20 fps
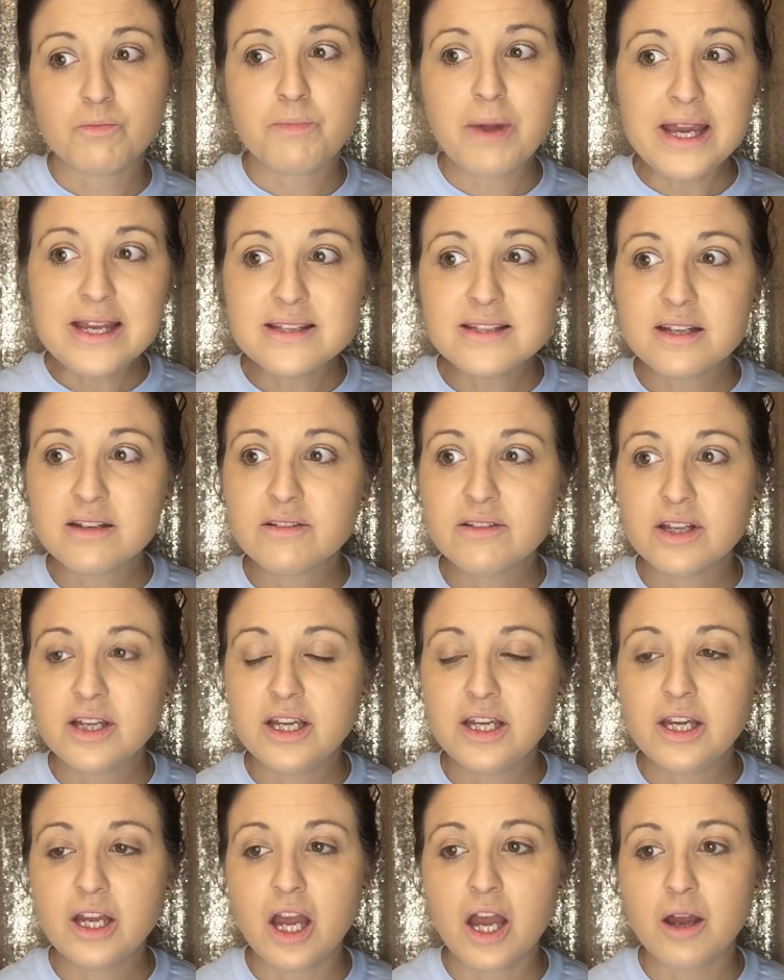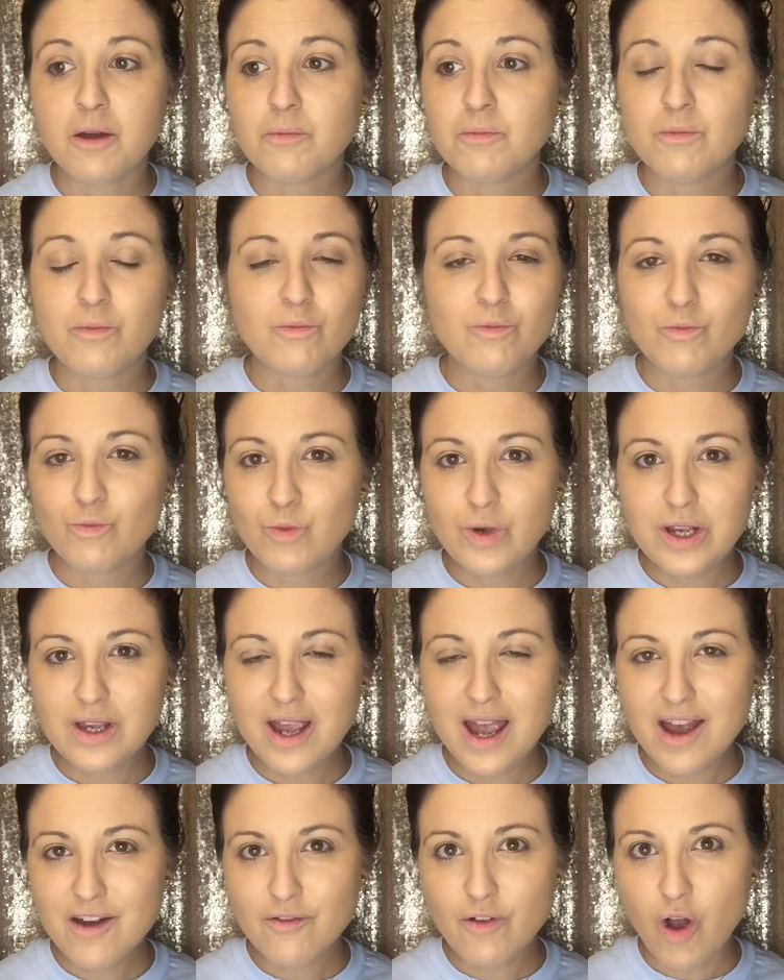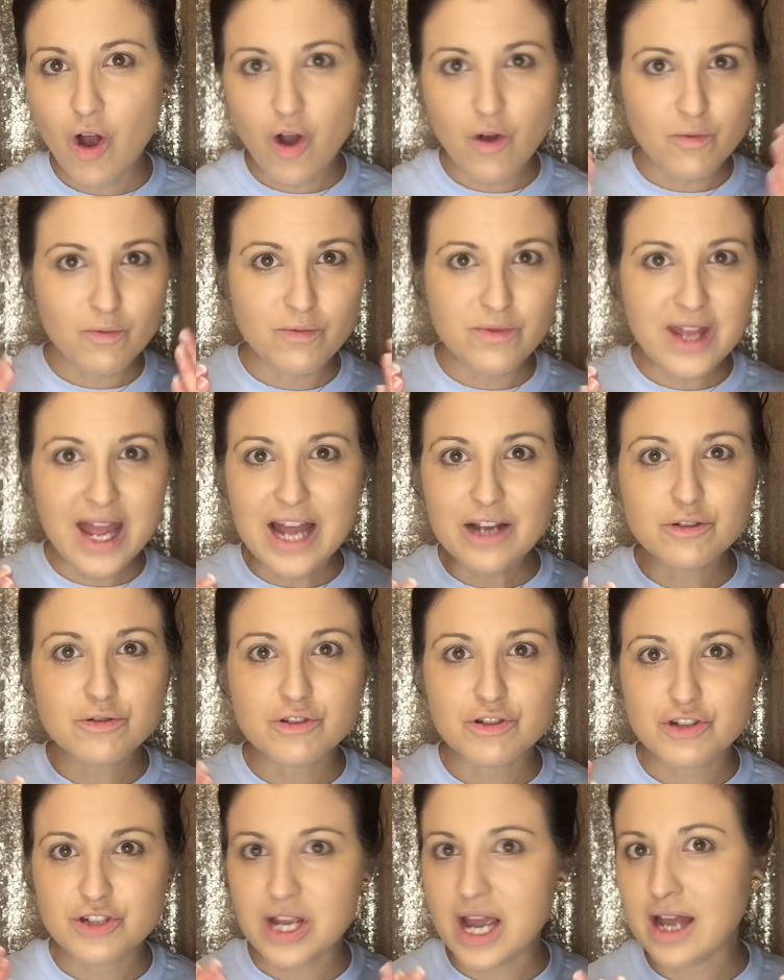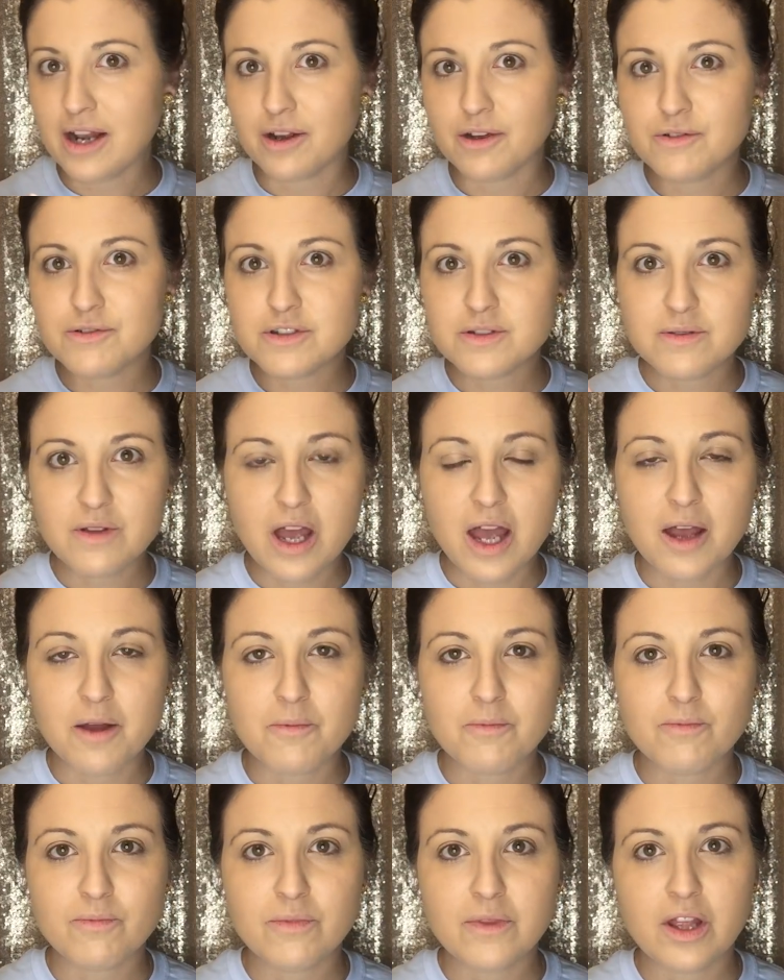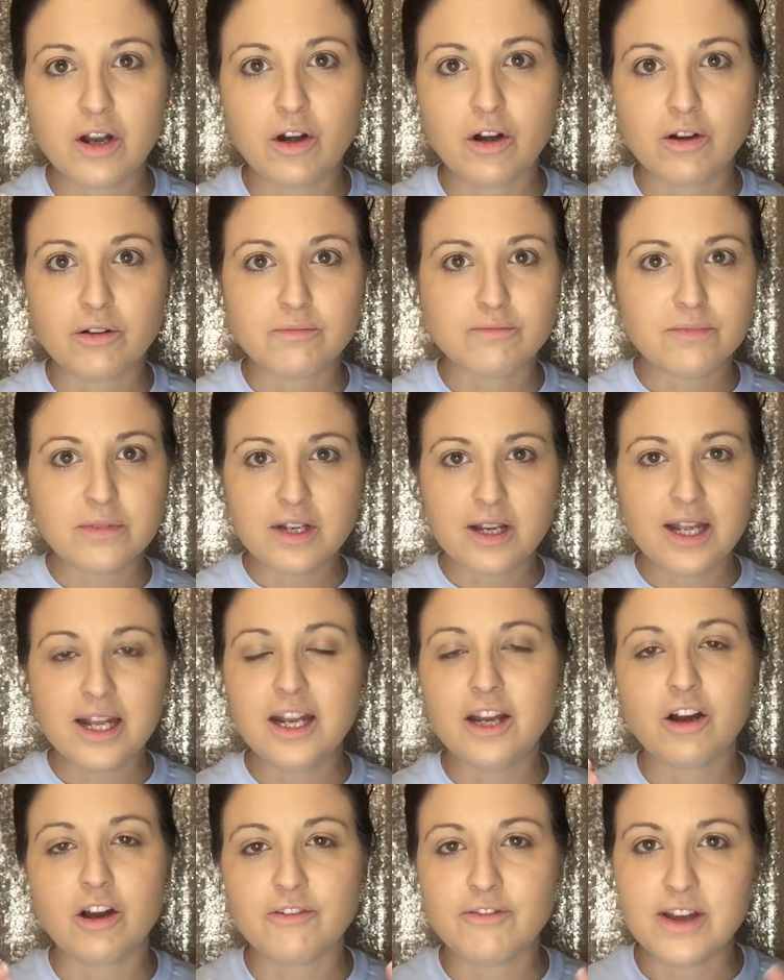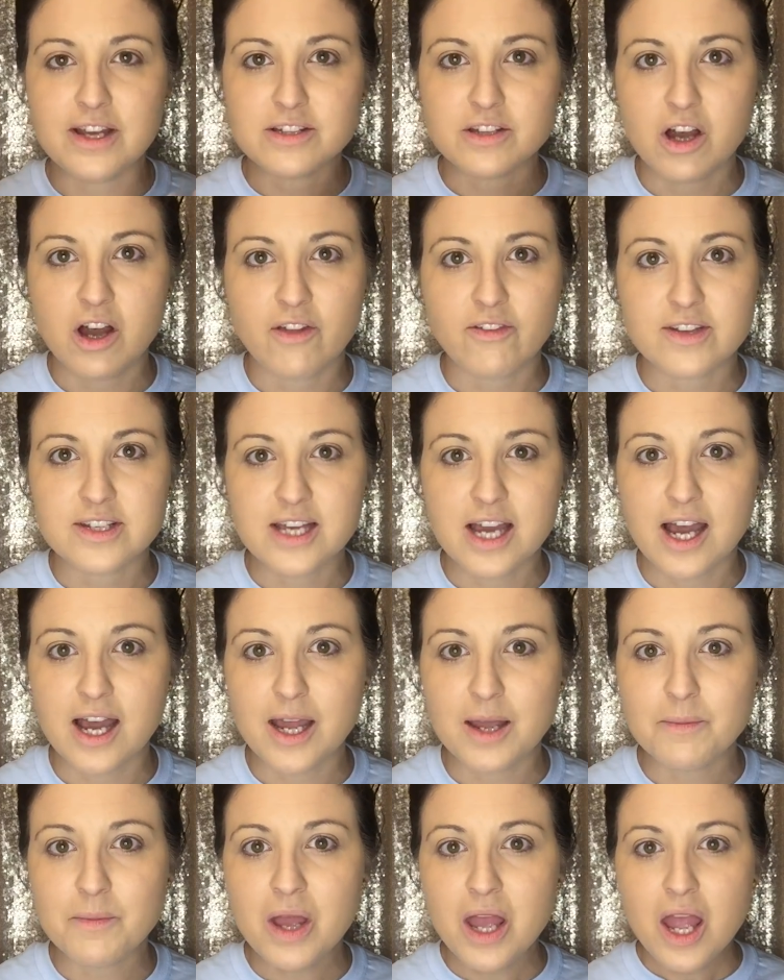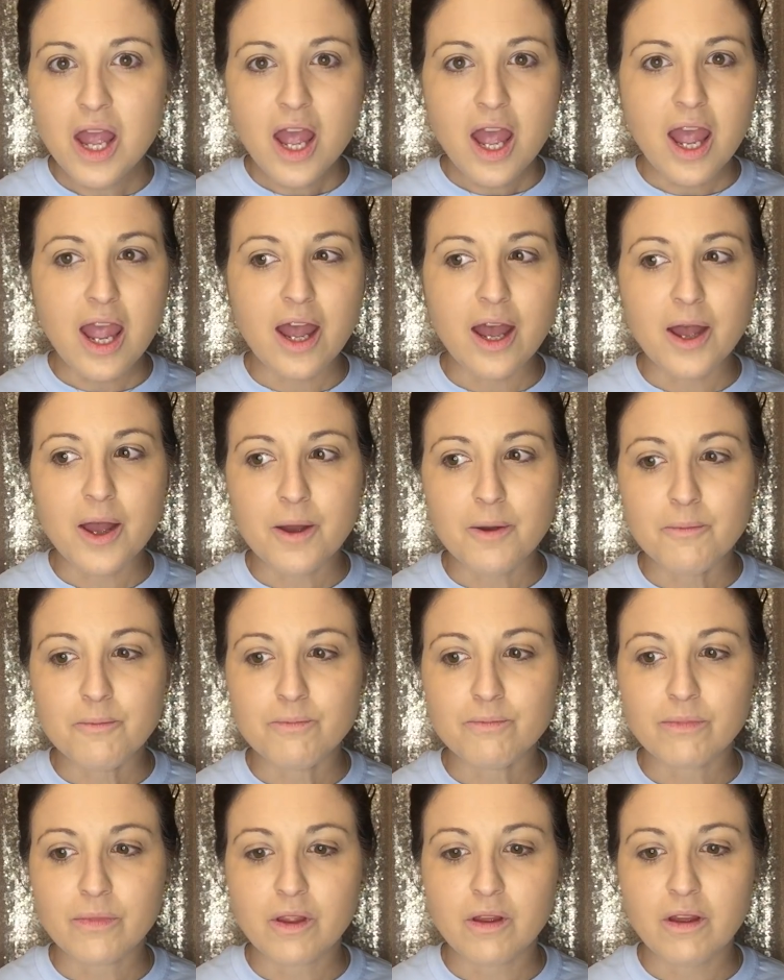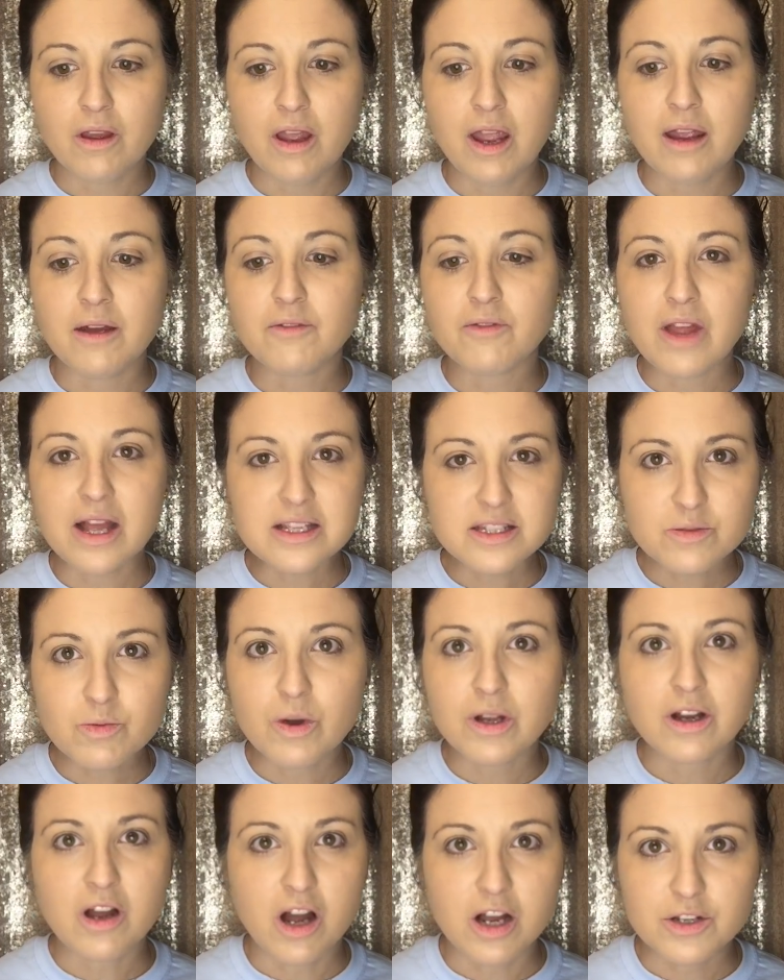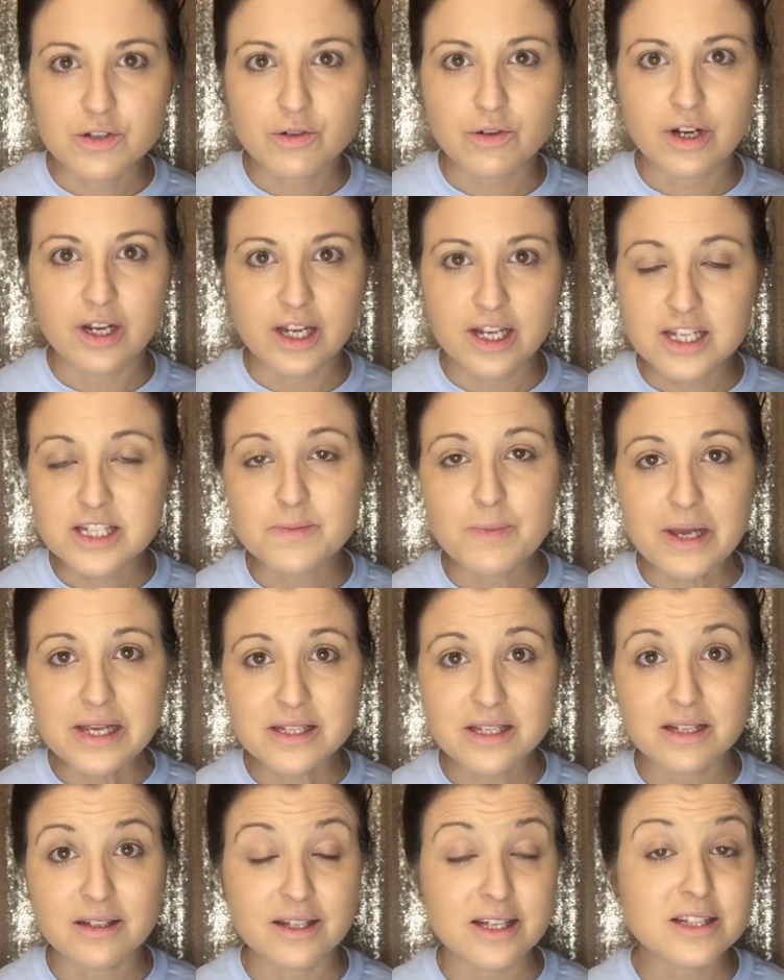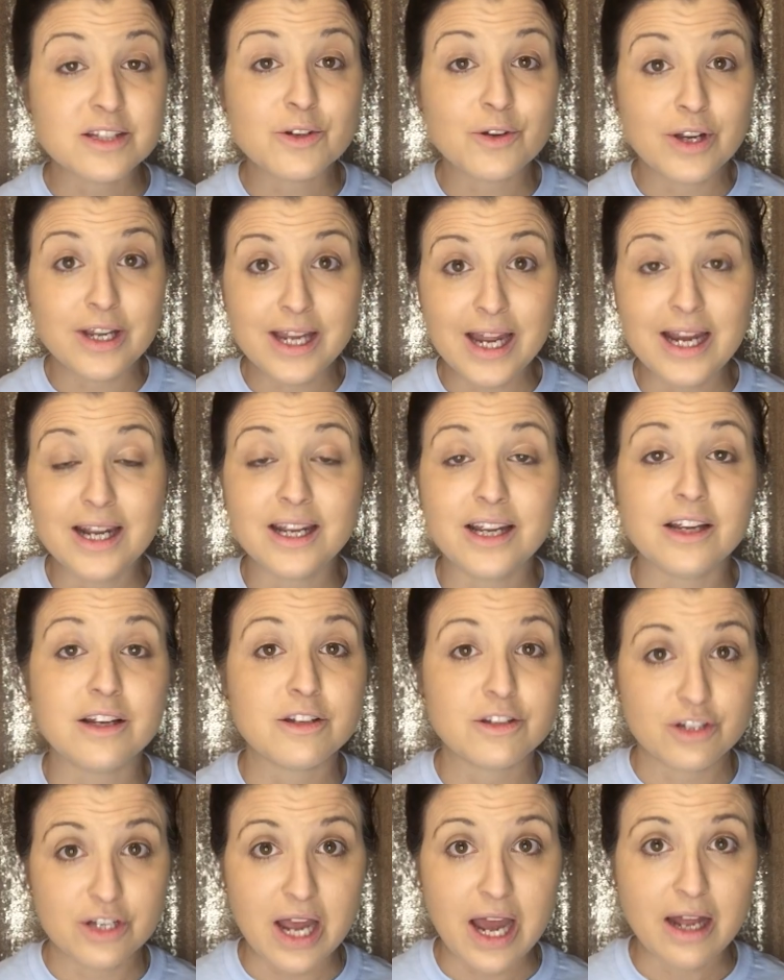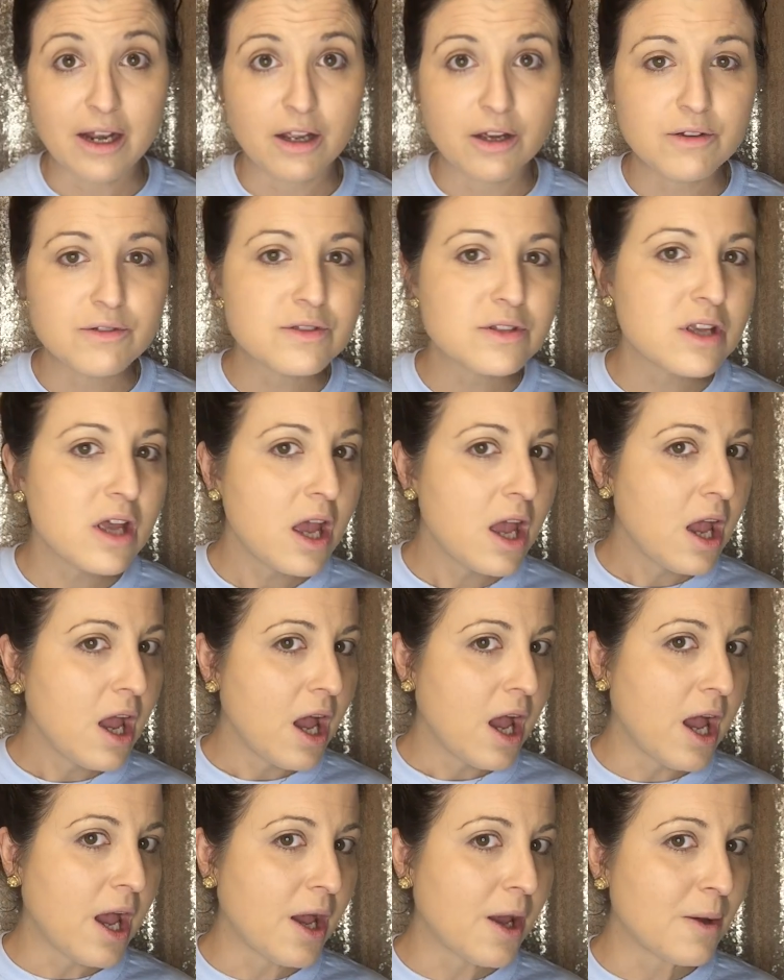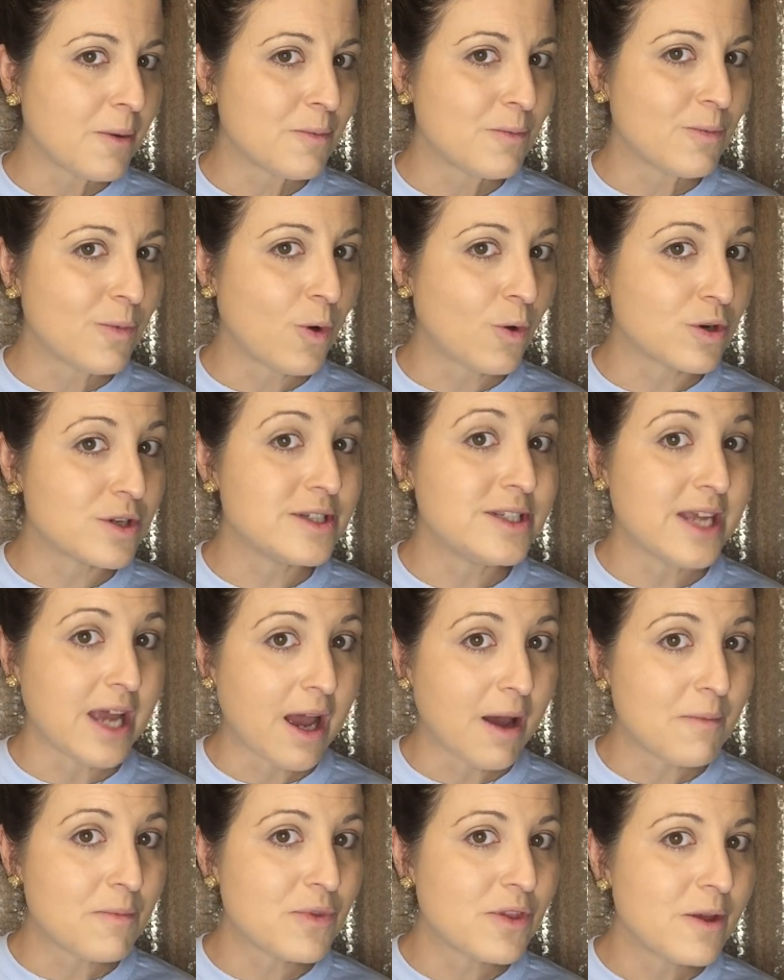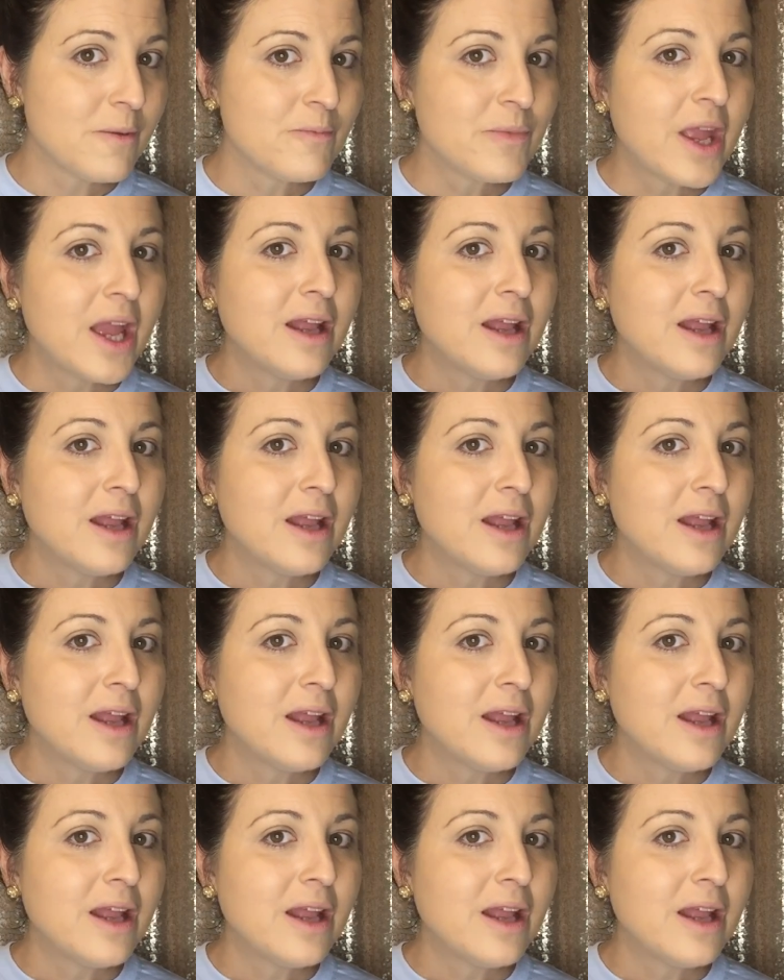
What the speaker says: basically, we have natural shadows that are hitting our face all the time. And that's what contouring is, basically. It's creating shadows or depth.